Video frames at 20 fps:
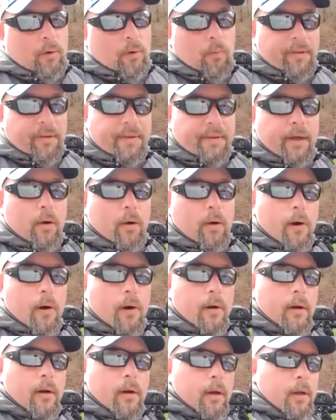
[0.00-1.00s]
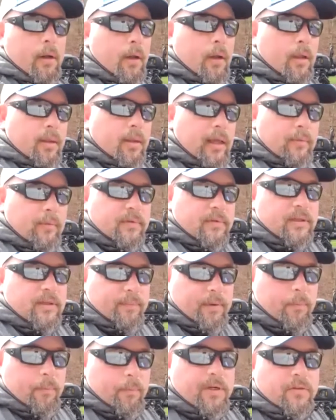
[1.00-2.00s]
know what they are. That was
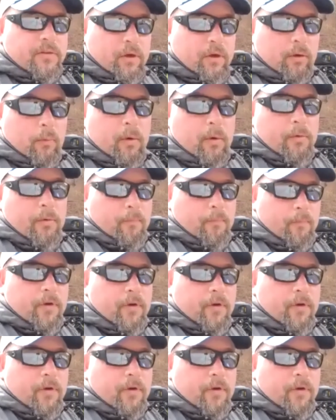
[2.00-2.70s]
something we struggled with